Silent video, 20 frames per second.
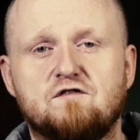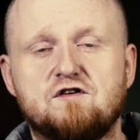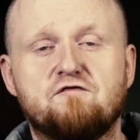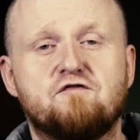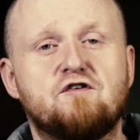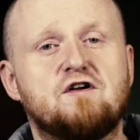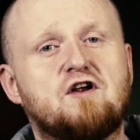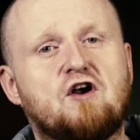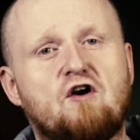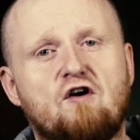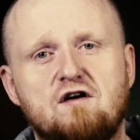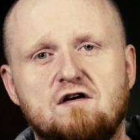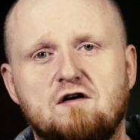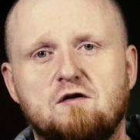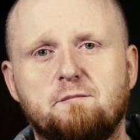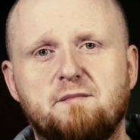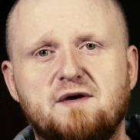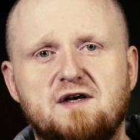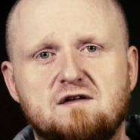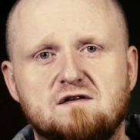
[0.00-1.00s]
Different
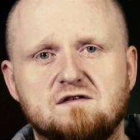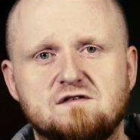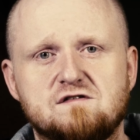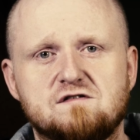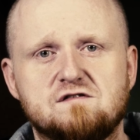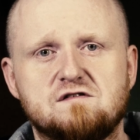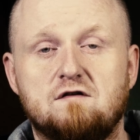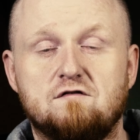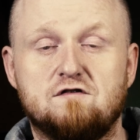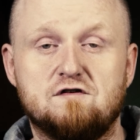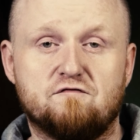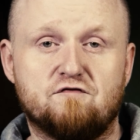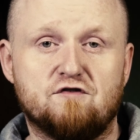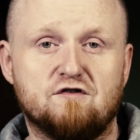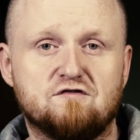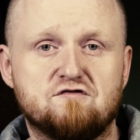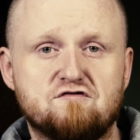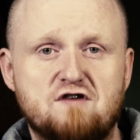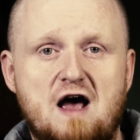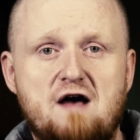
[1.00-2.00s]
kernel builds,
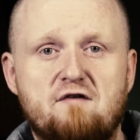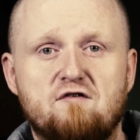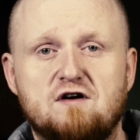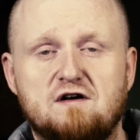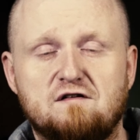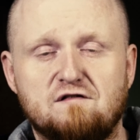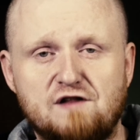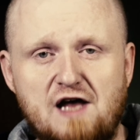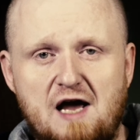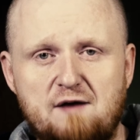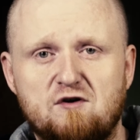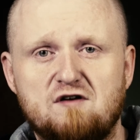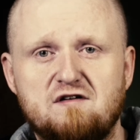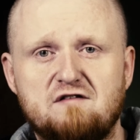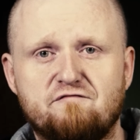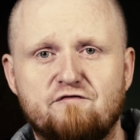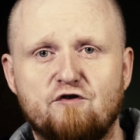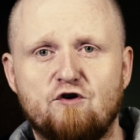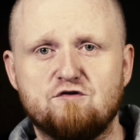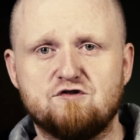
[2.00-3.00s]
different driver and library
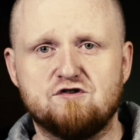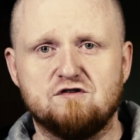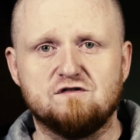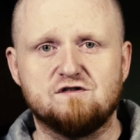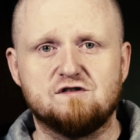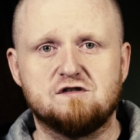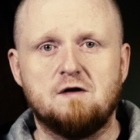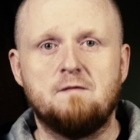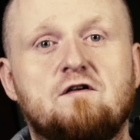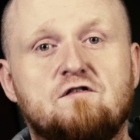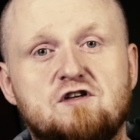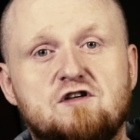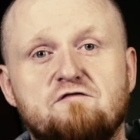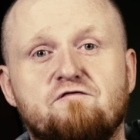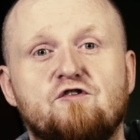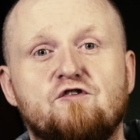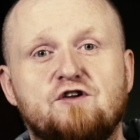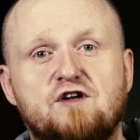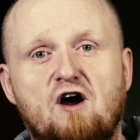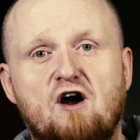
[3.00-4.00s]
versions,
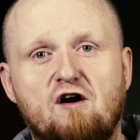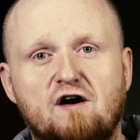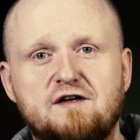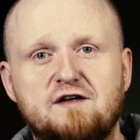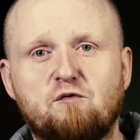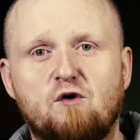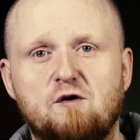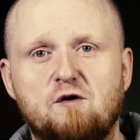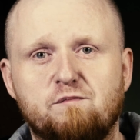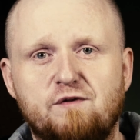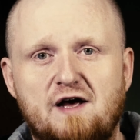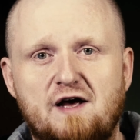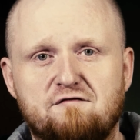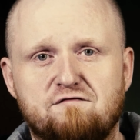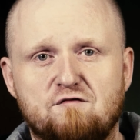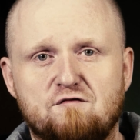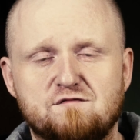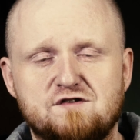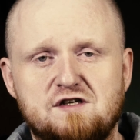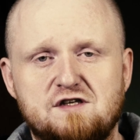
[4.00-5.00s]
different hardware
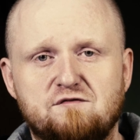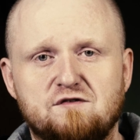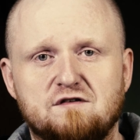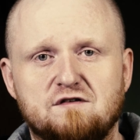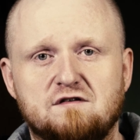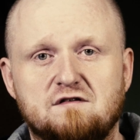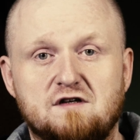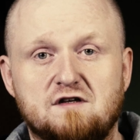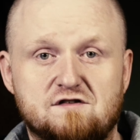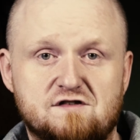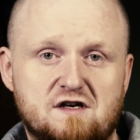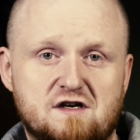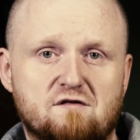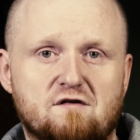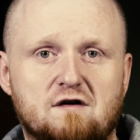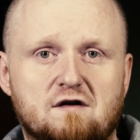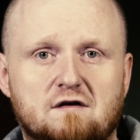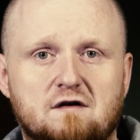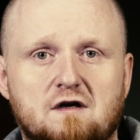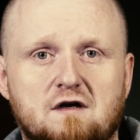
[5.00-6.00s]
platforms even,
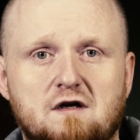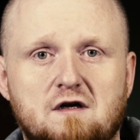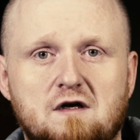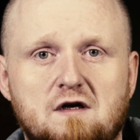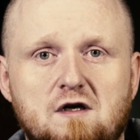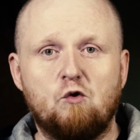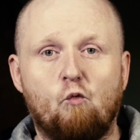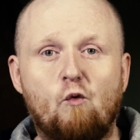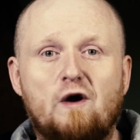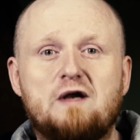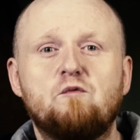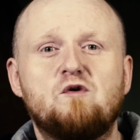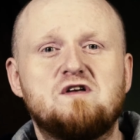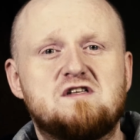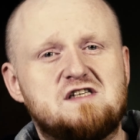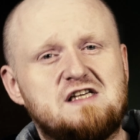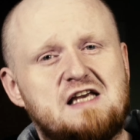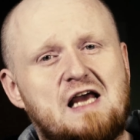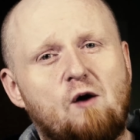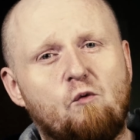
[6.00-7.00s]
etc. When we
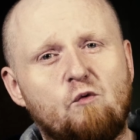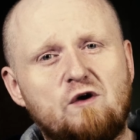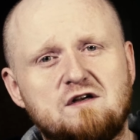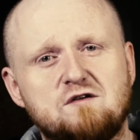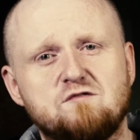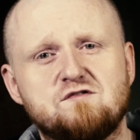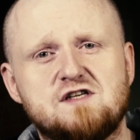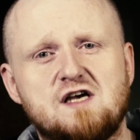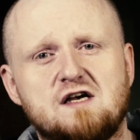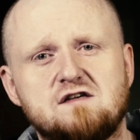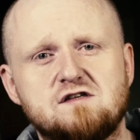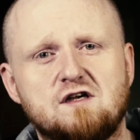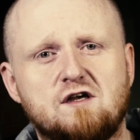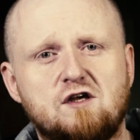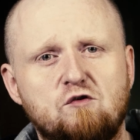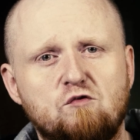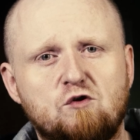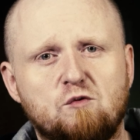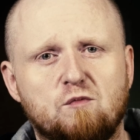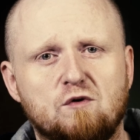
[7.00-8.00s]
see a Windows
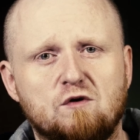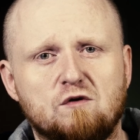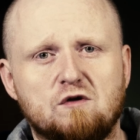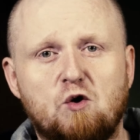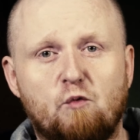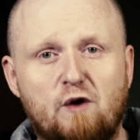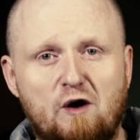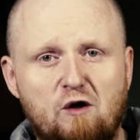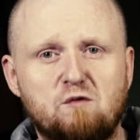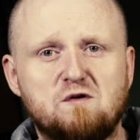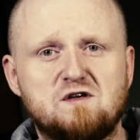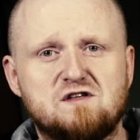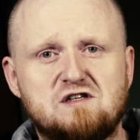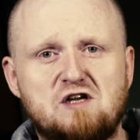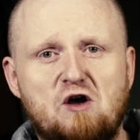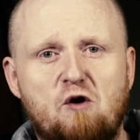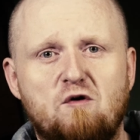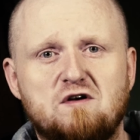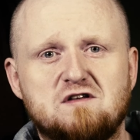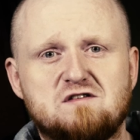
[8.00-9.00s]
executable, we always
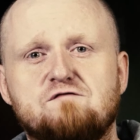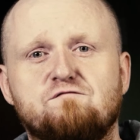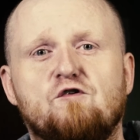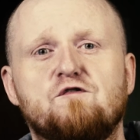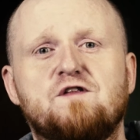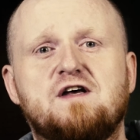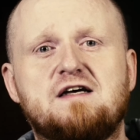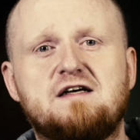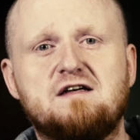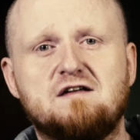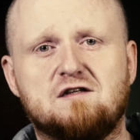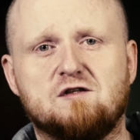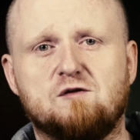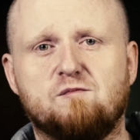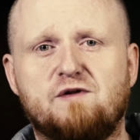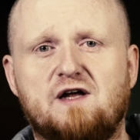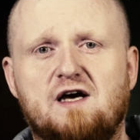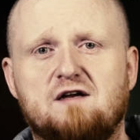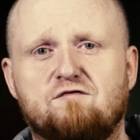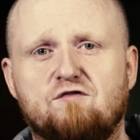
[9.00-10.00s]
know it's for the Intel
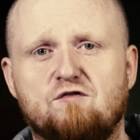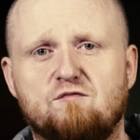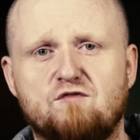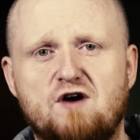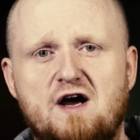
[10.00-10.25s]
platform,